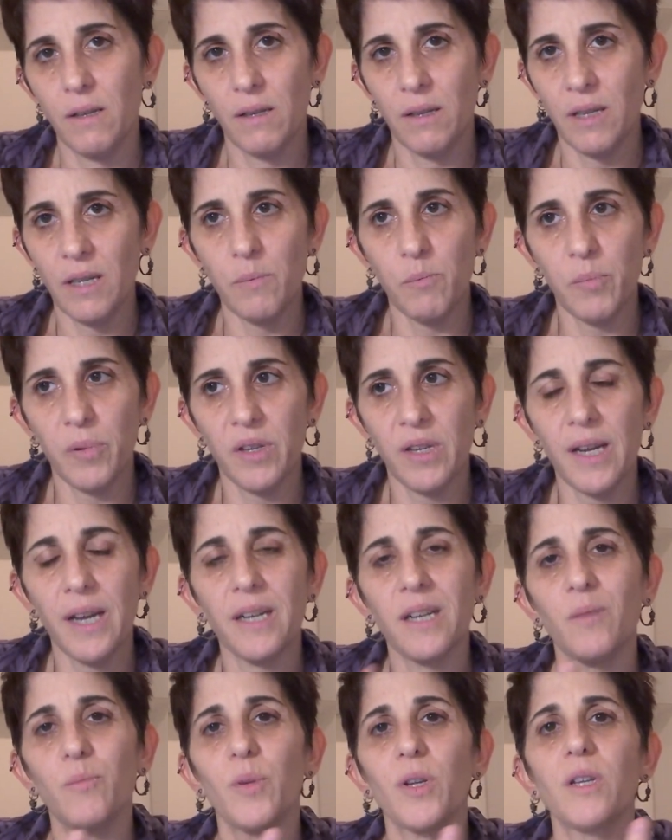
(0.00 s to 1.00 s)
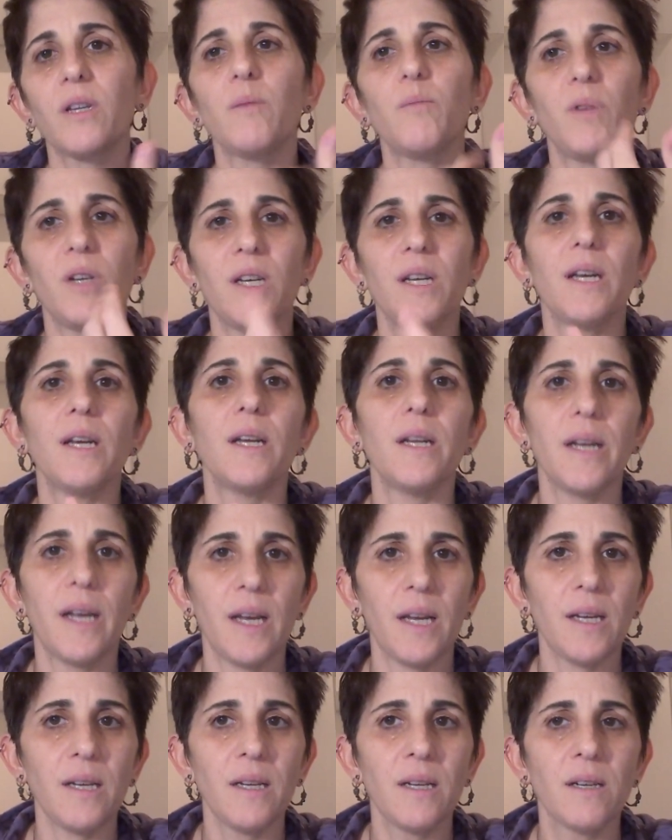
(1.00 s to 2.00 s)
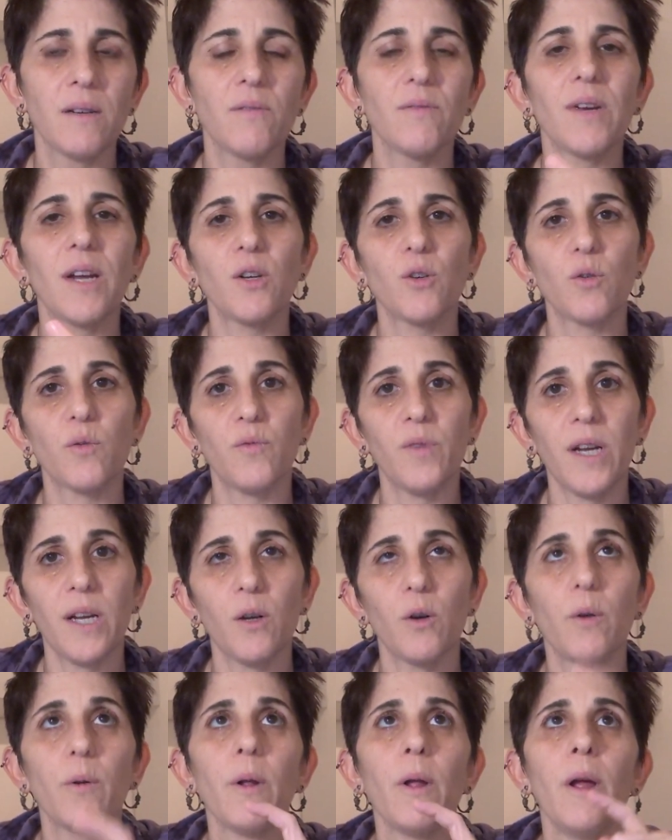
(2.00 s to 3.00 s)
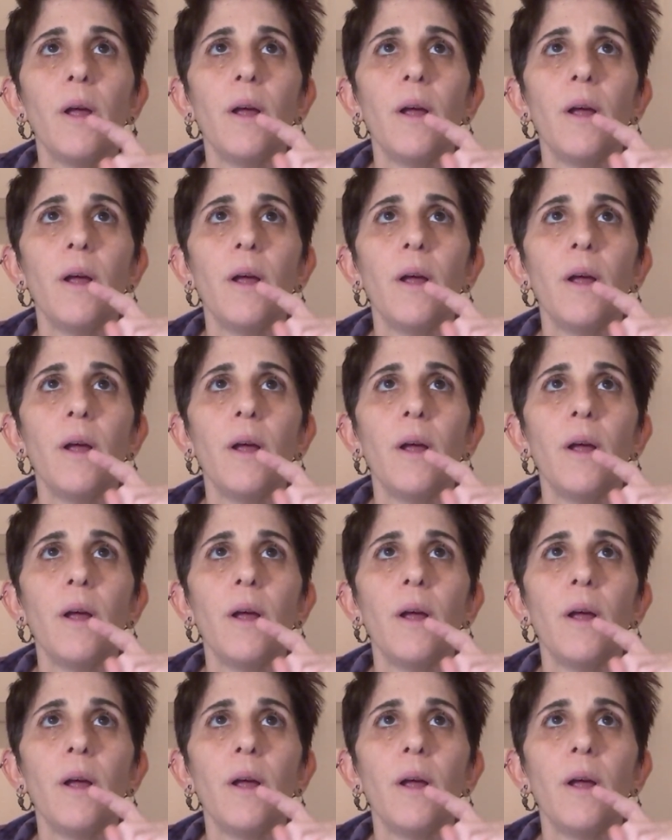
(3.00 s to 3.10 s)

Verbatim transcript: sympathetic but to be in a ventral vagal